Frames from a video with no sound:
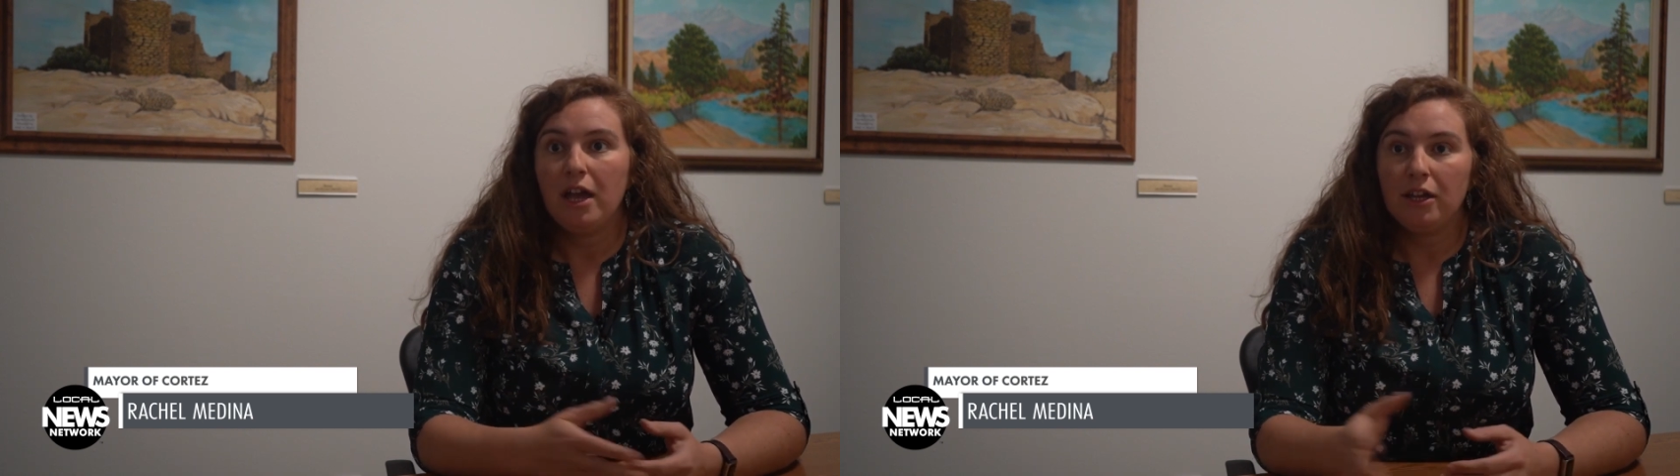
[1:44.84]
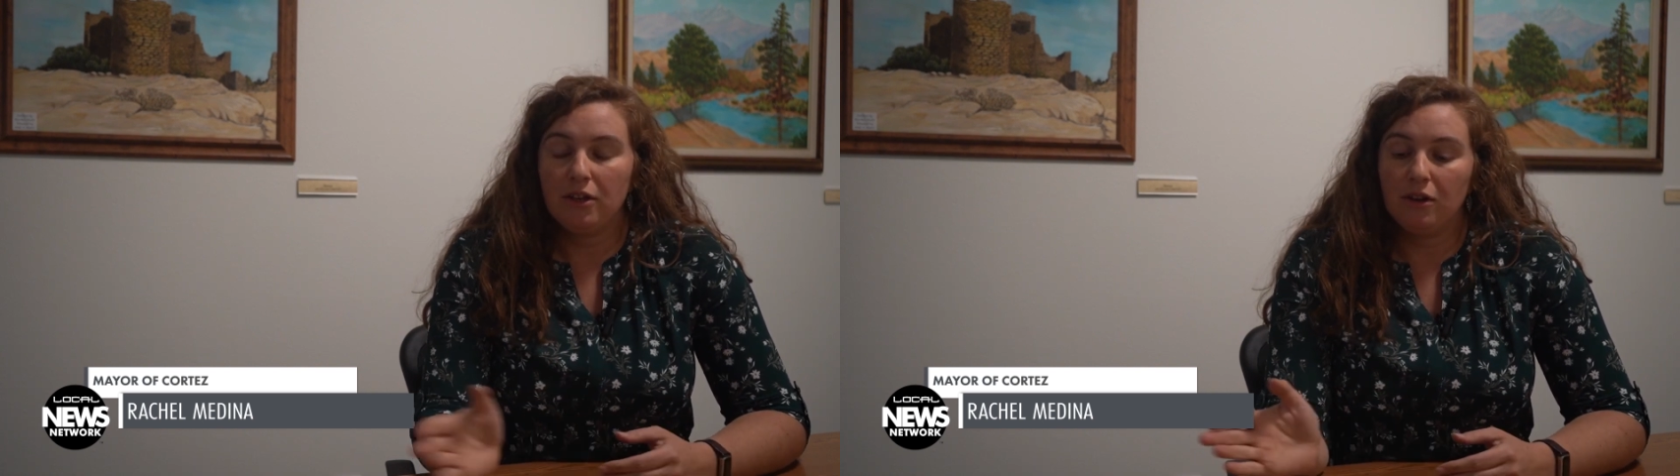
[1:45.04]

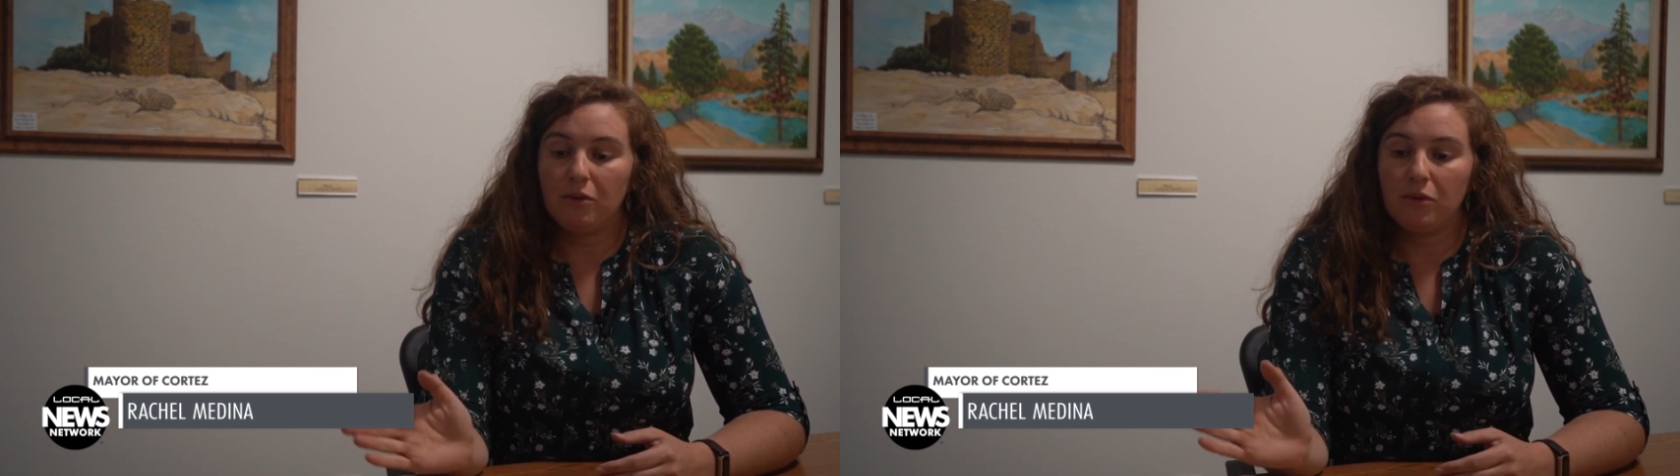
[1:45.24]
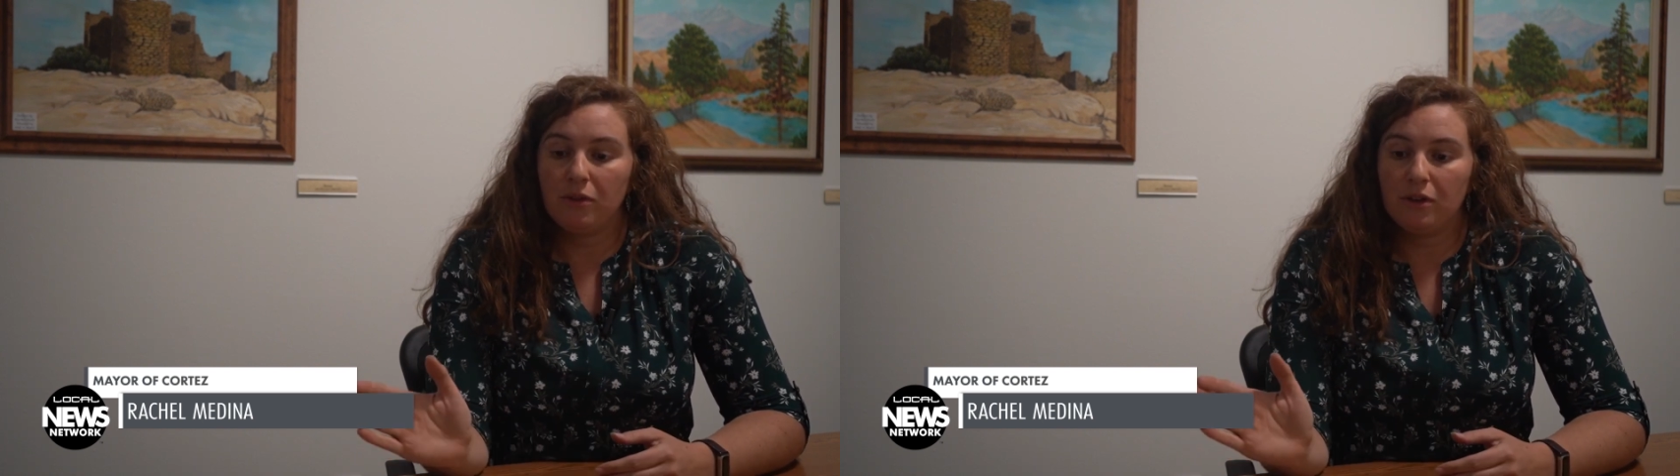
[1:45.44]

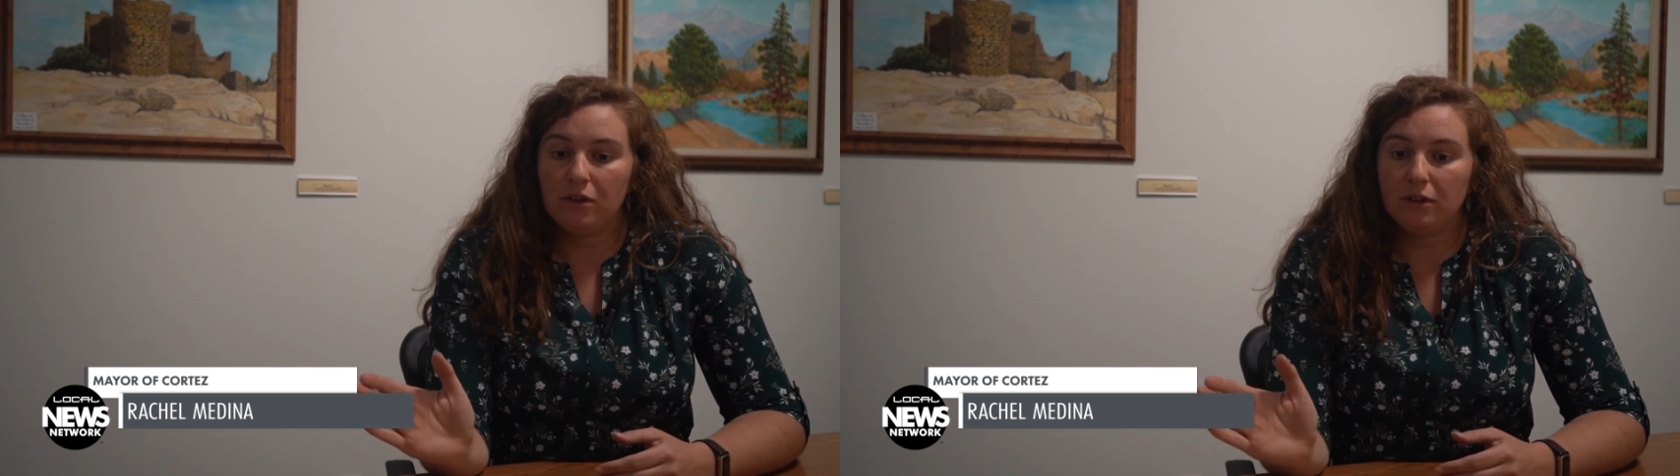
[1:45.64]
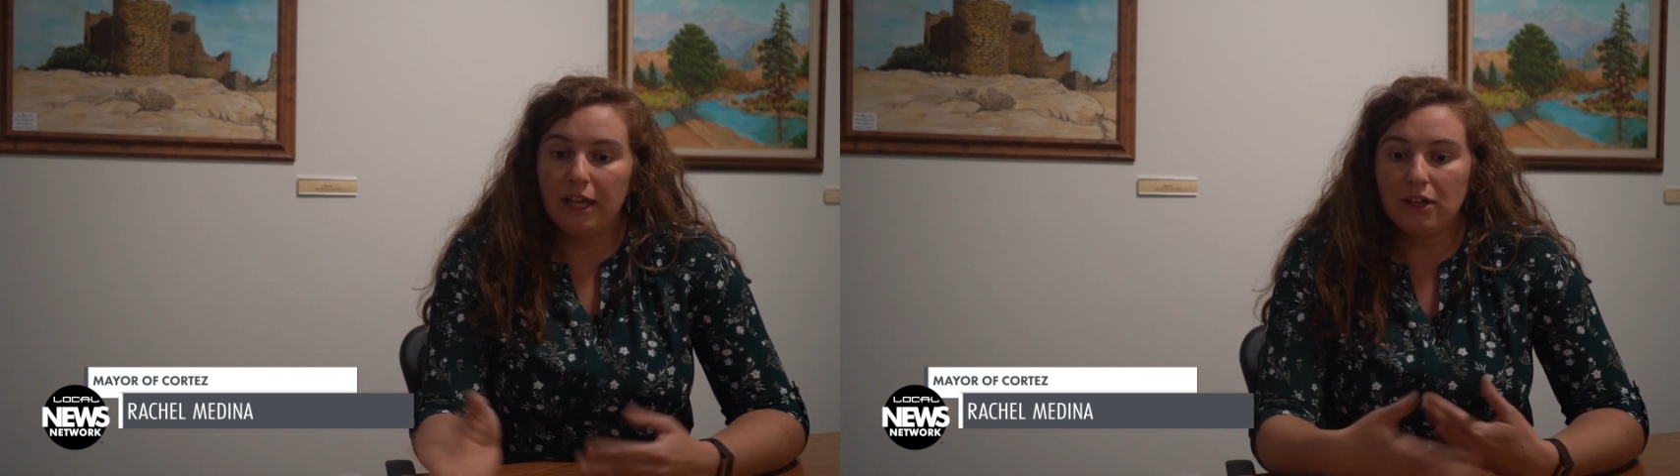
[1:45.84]

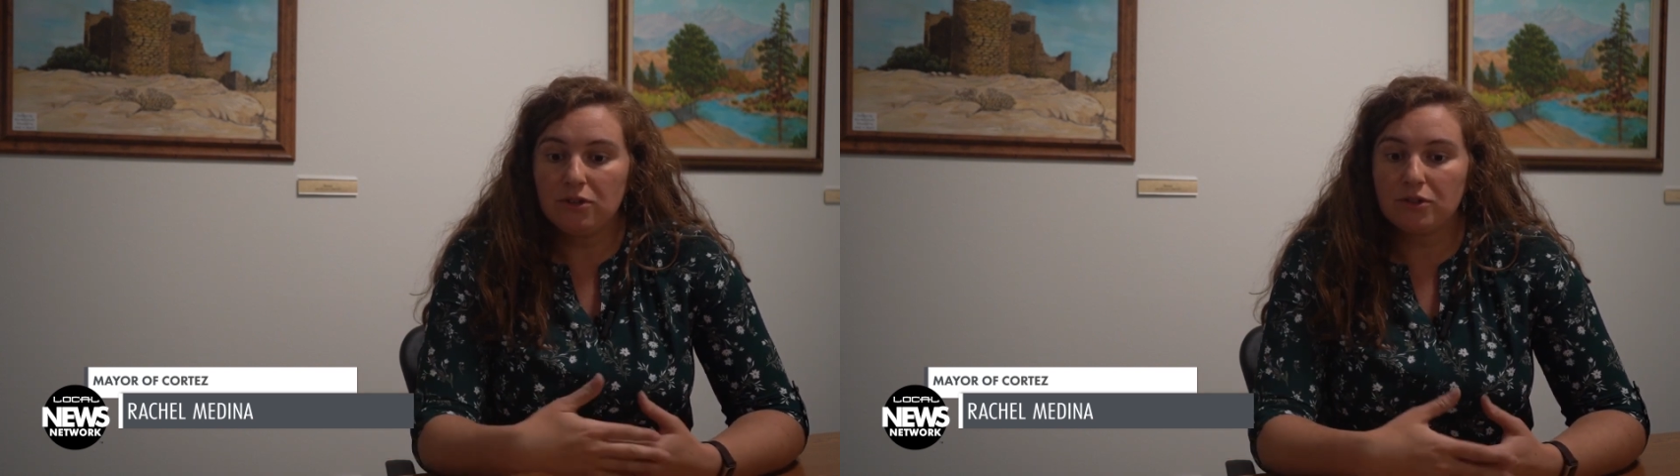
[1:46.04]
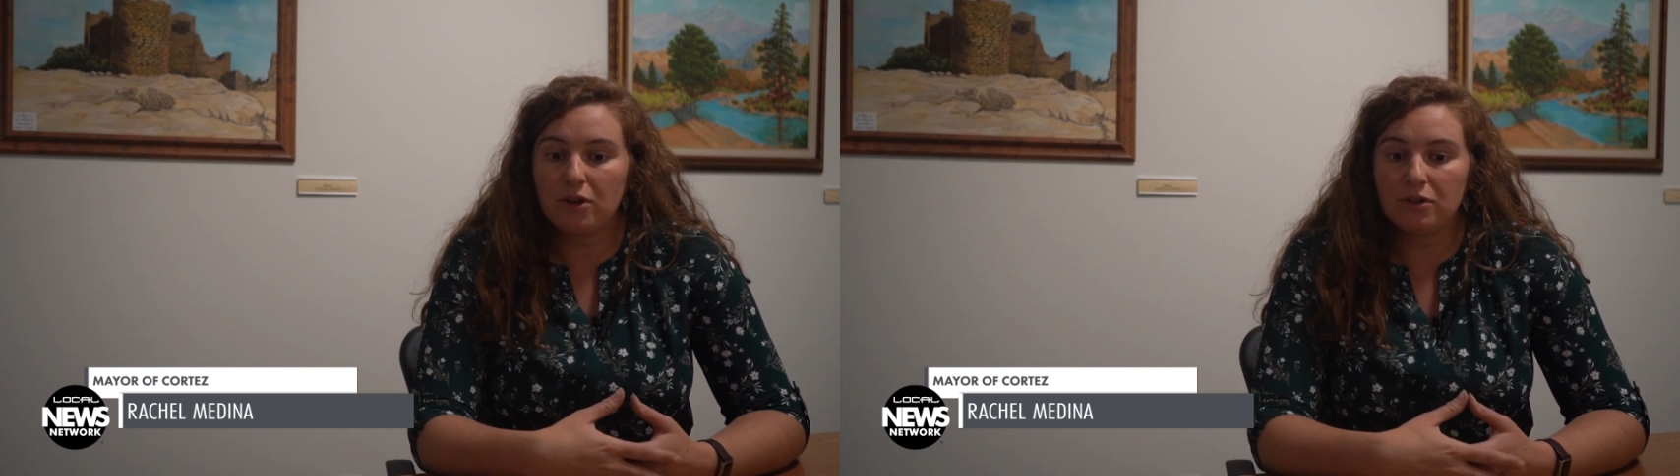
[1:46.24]
The land
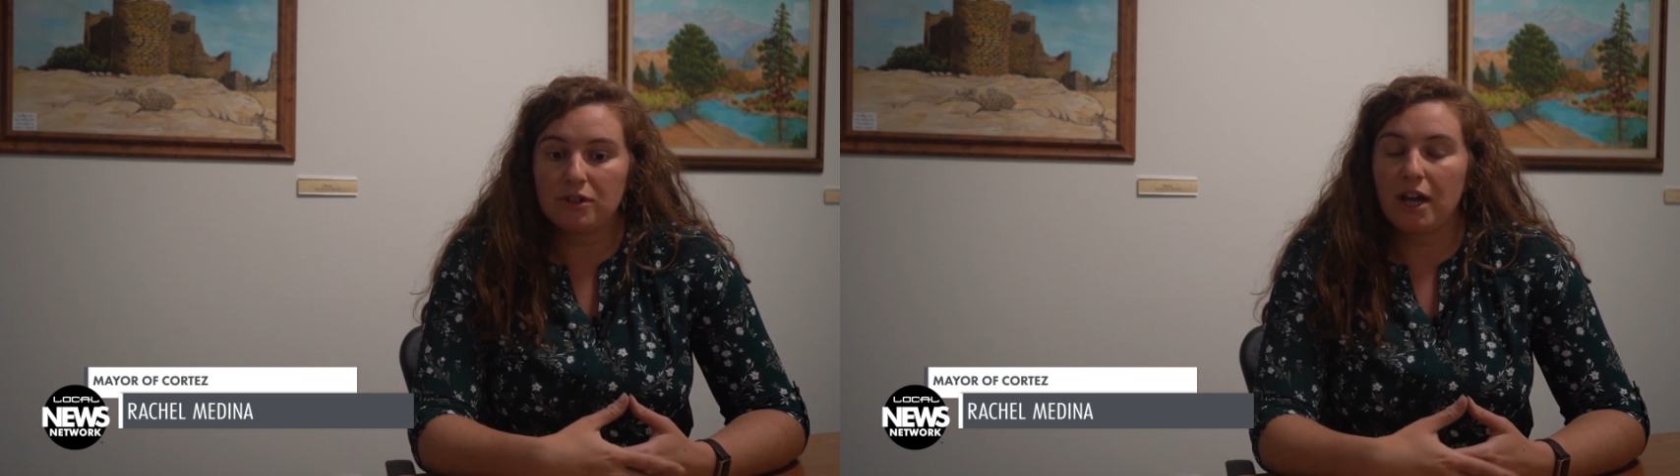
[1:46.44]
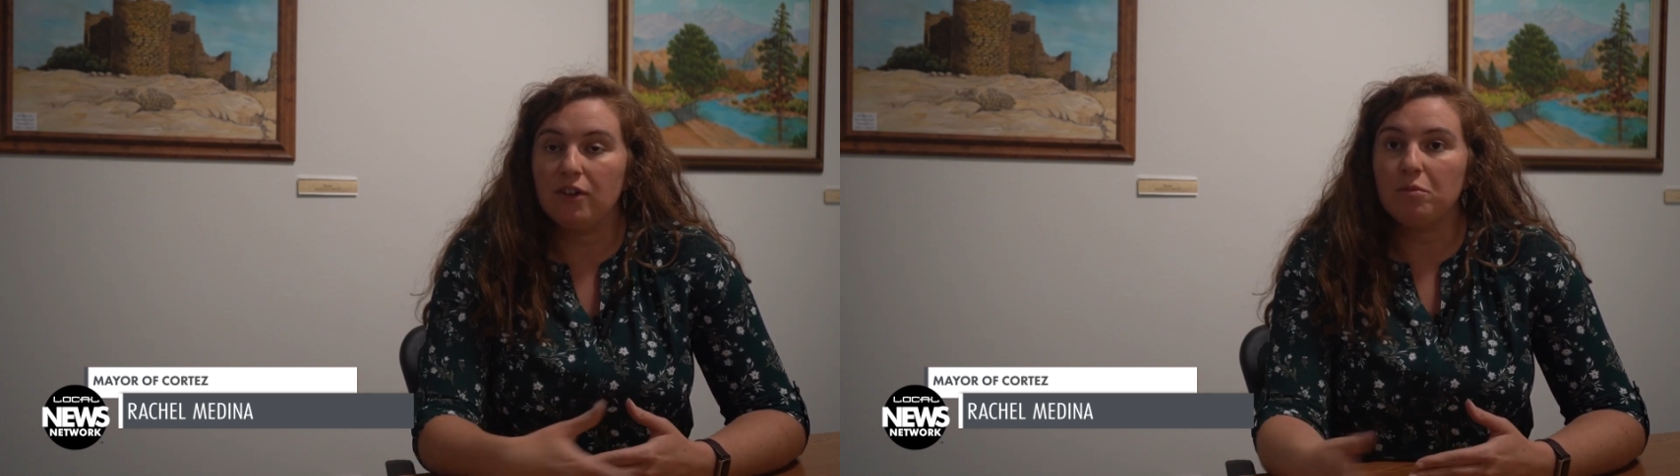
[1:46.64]
use code is kind